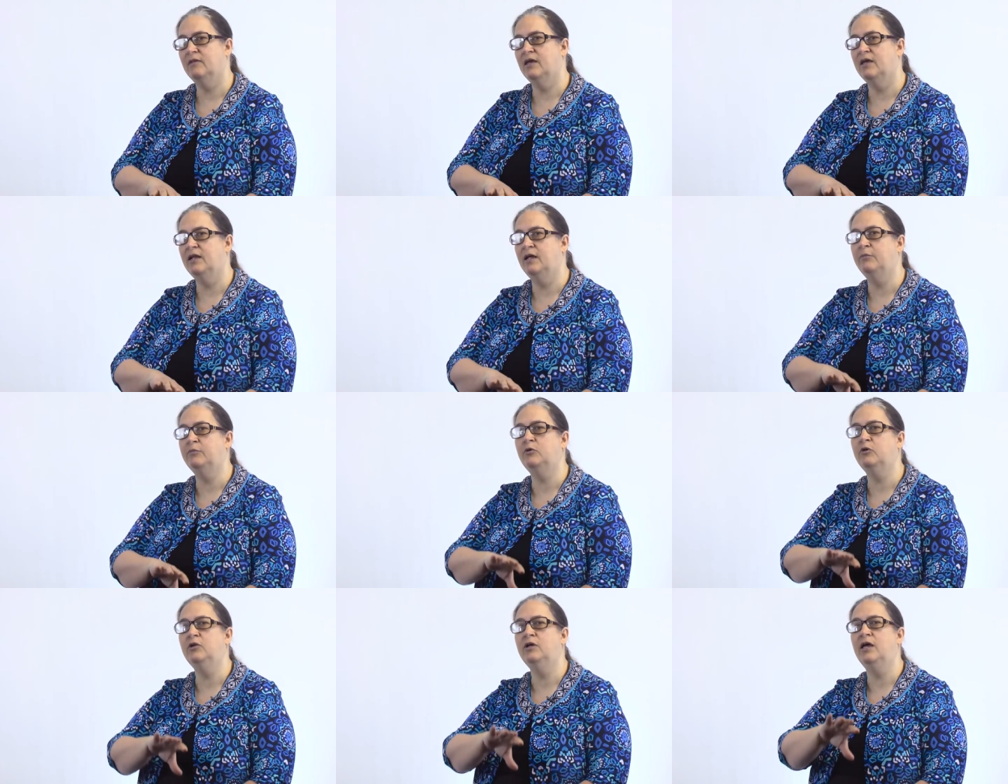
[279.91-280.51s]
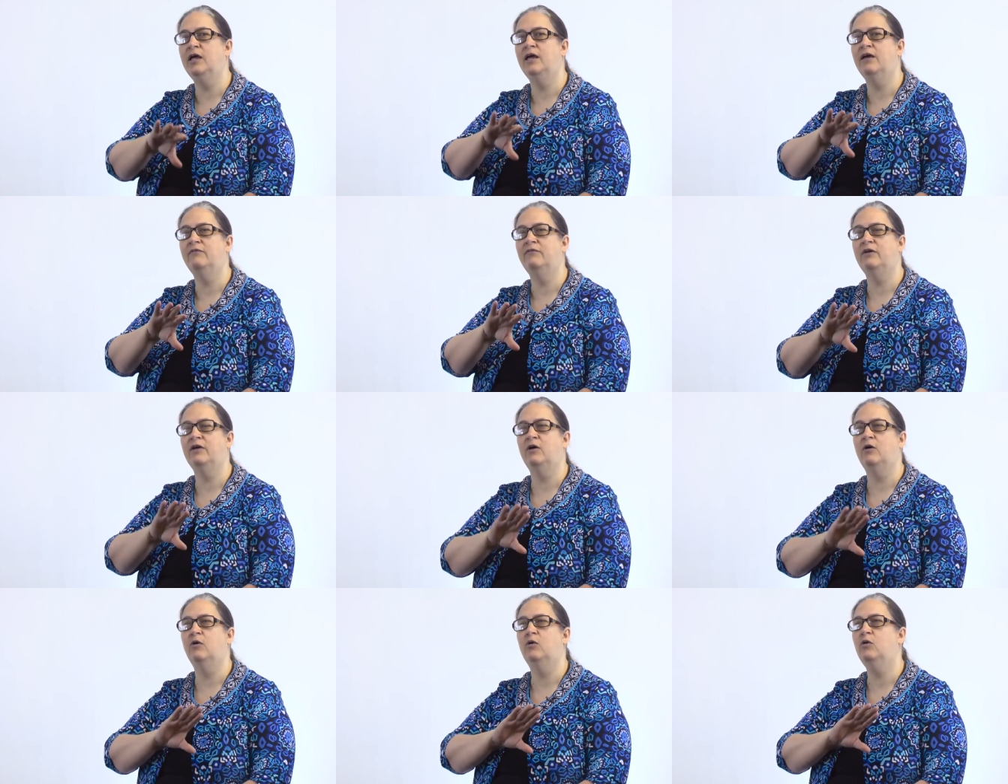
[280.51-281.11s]
and I'm going to have
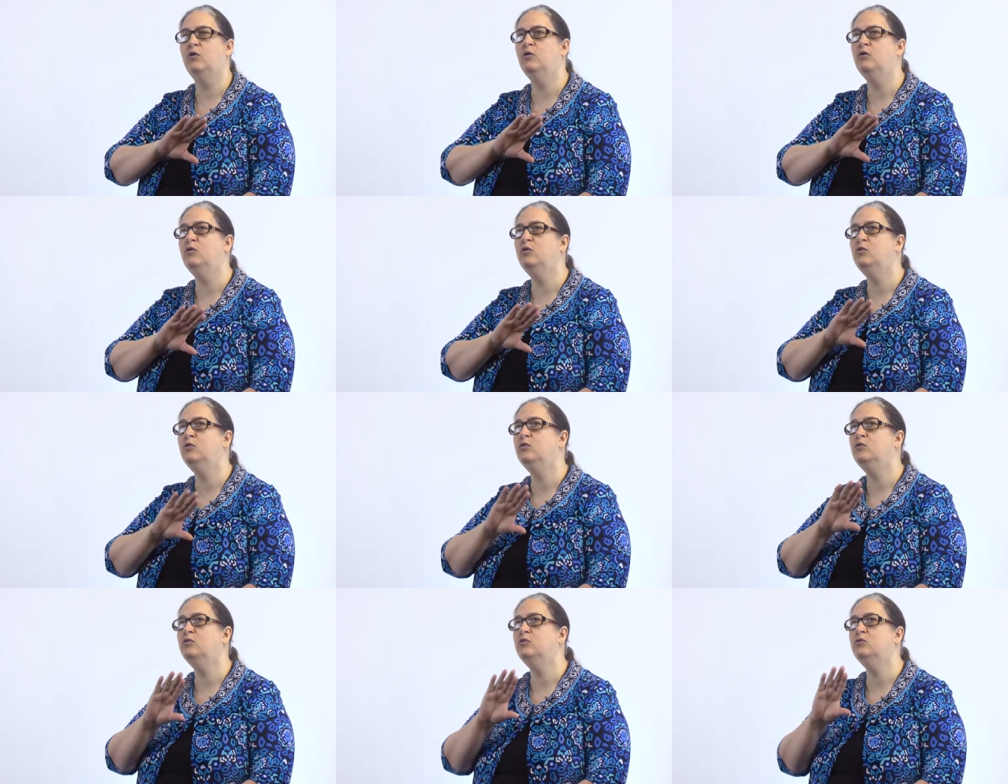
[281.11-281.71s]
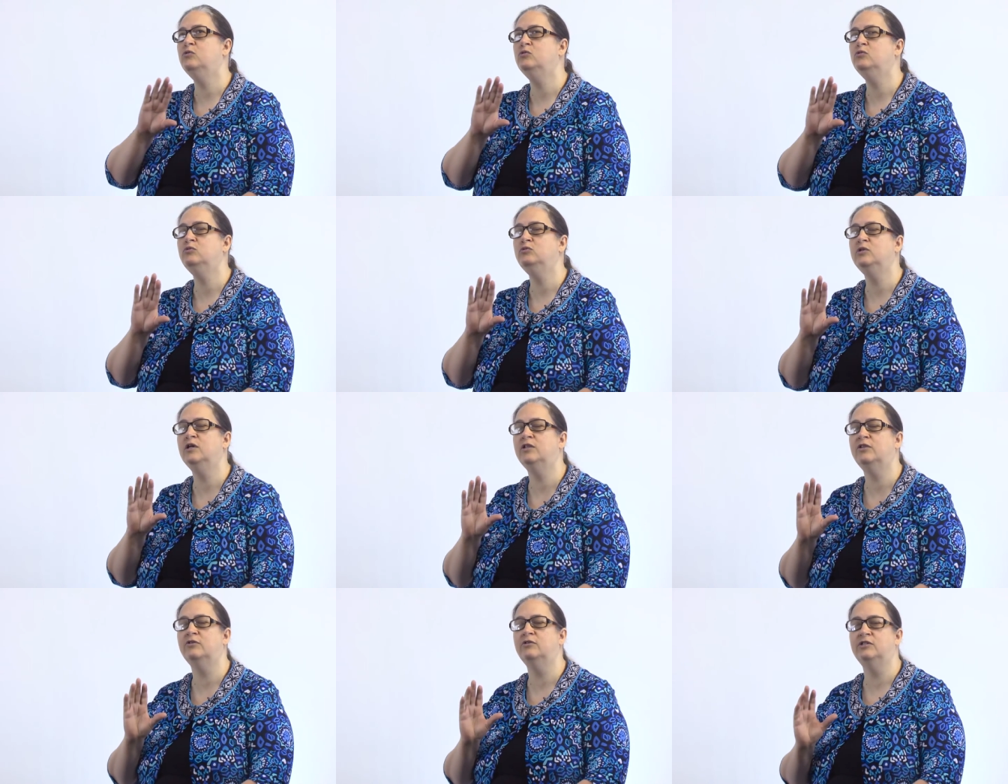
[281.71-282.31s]
a whole
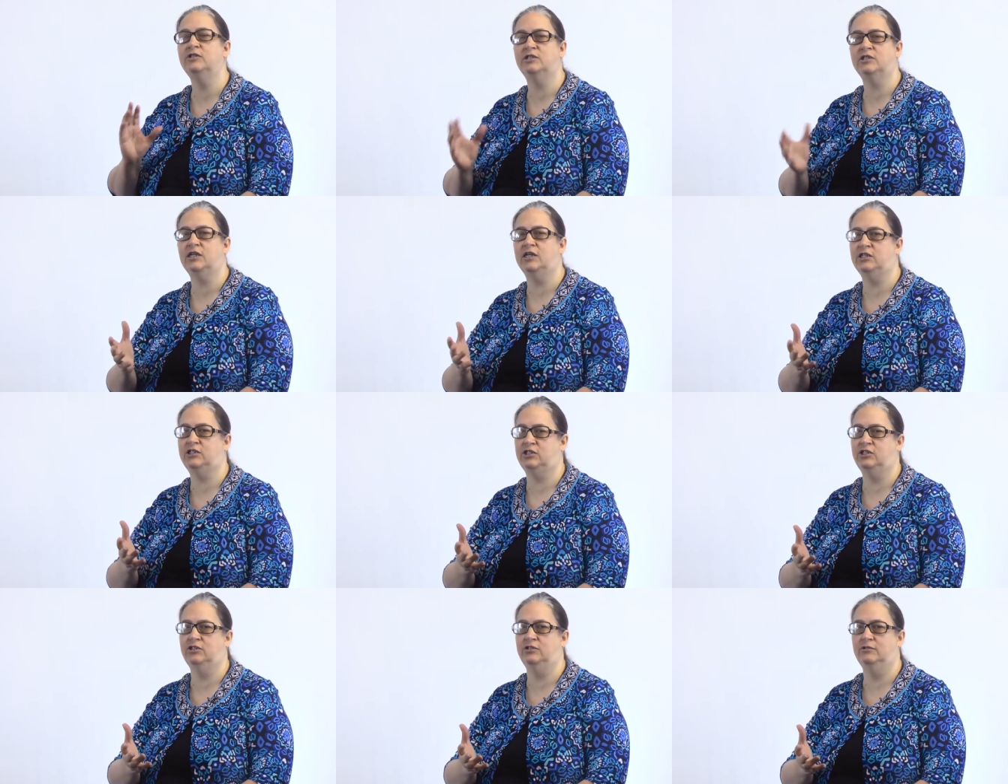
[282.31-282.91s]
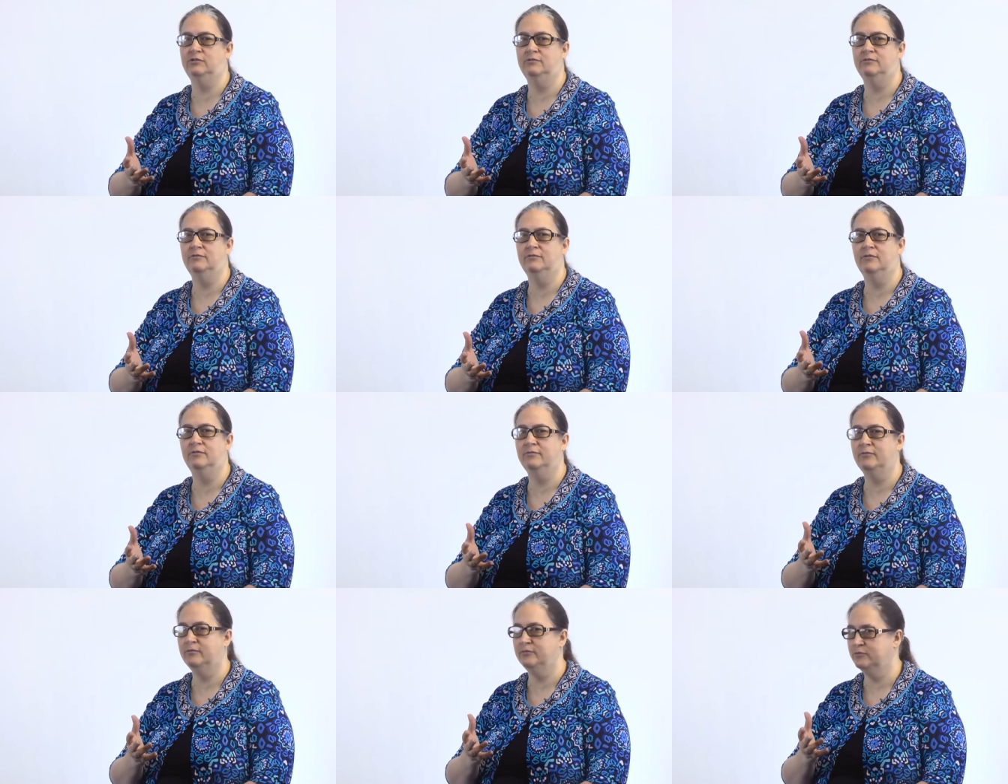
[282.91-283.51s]
other discussion
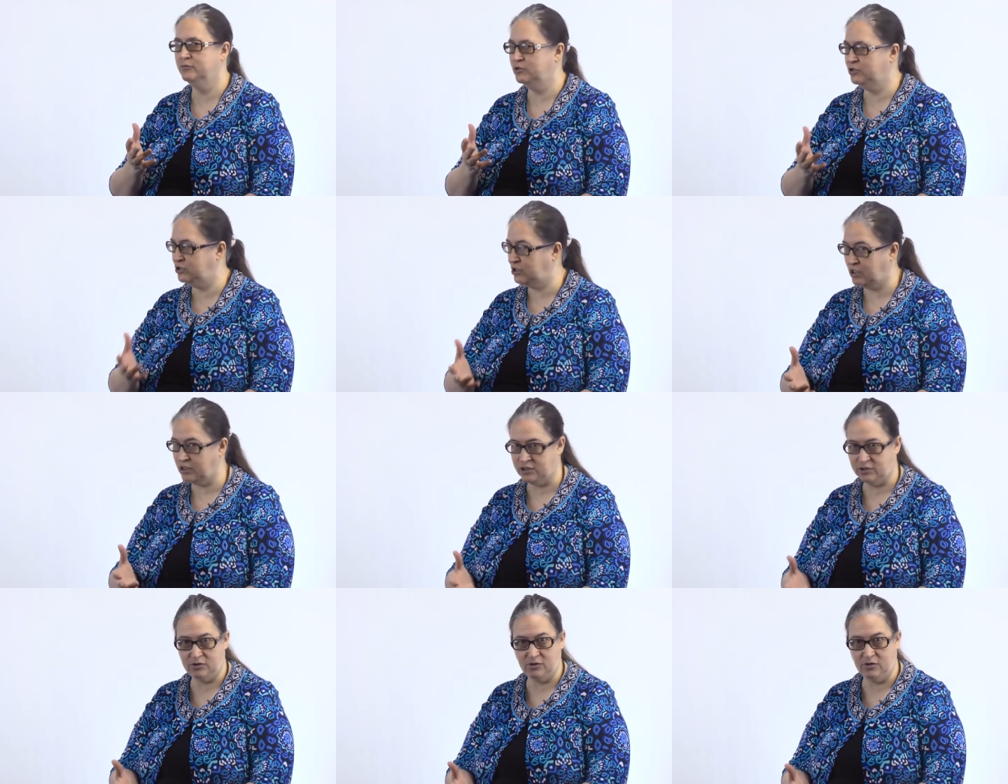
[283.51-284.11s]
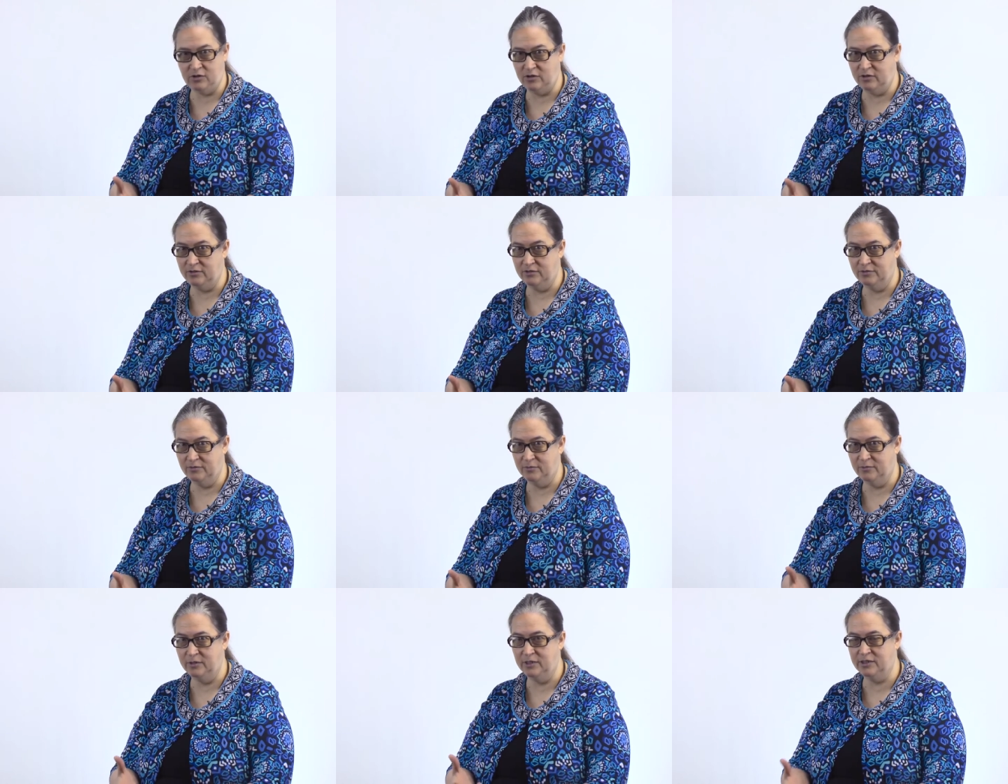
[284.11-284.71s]
just on
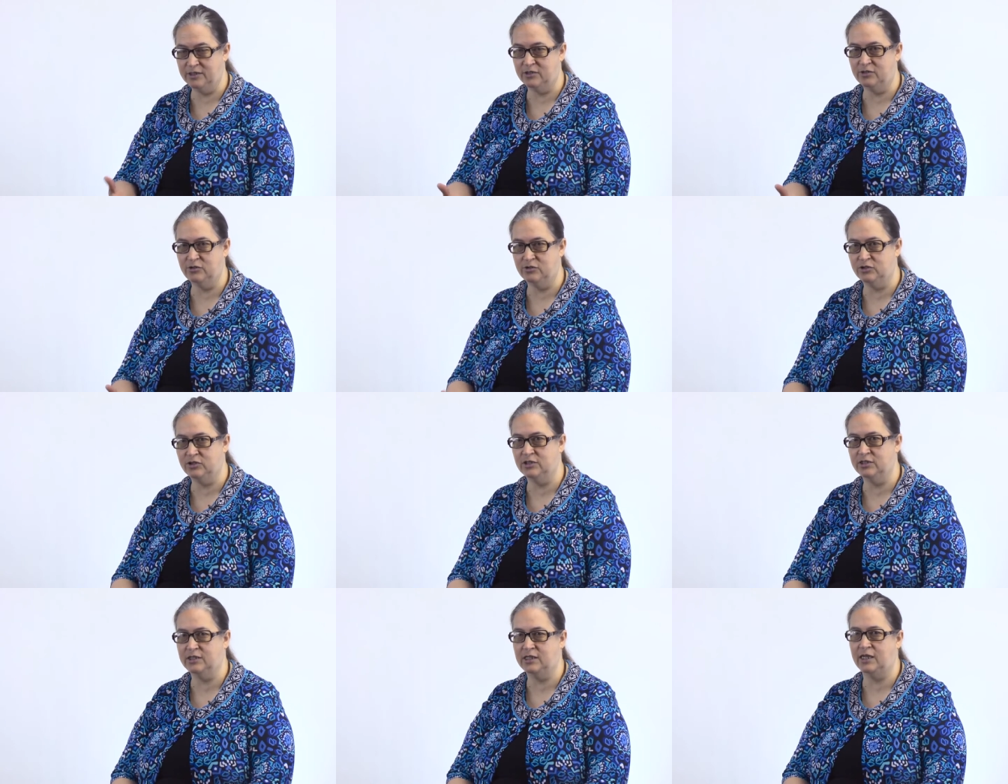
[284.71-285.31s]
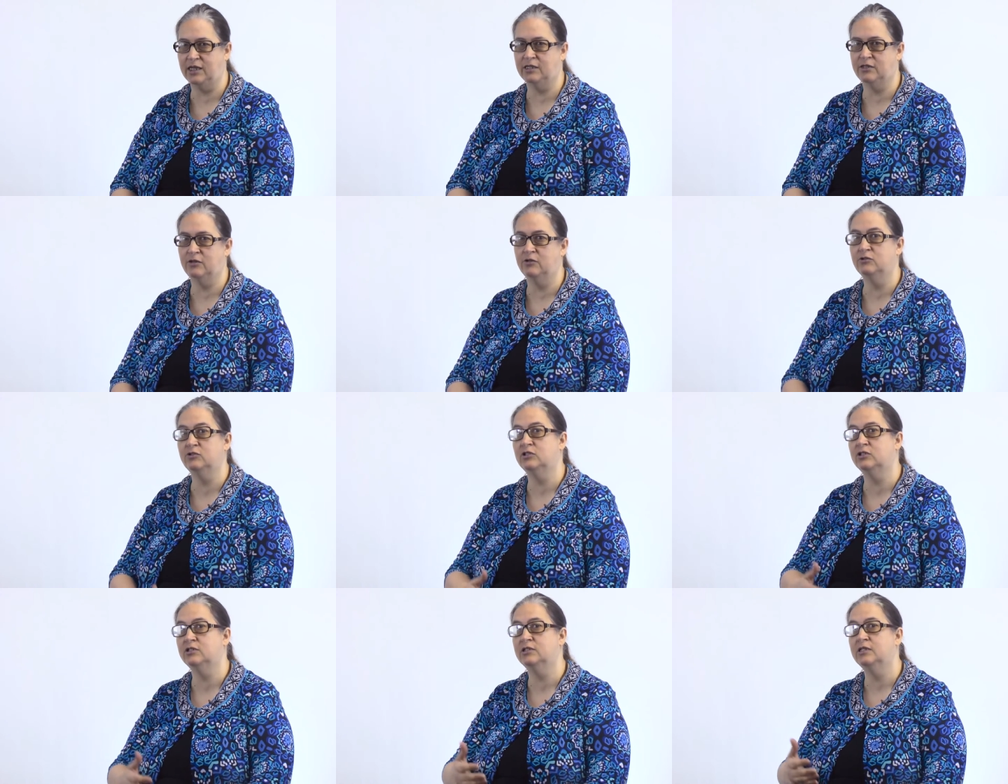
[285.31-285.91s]
what is a nursing
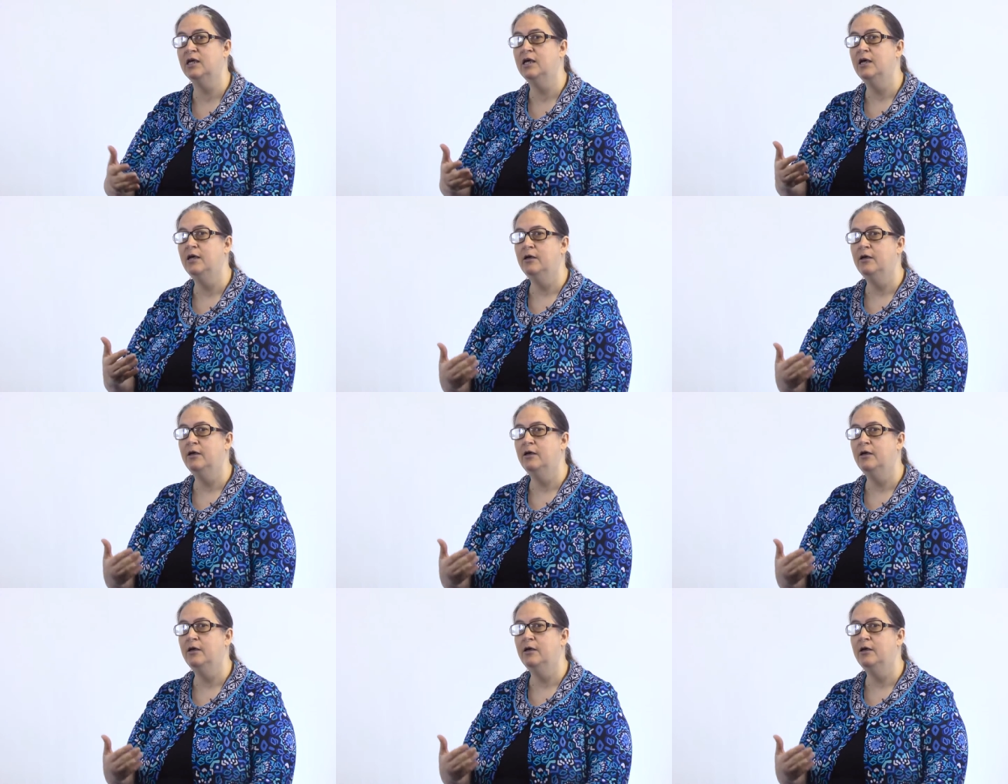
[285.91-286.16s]
diagnosis.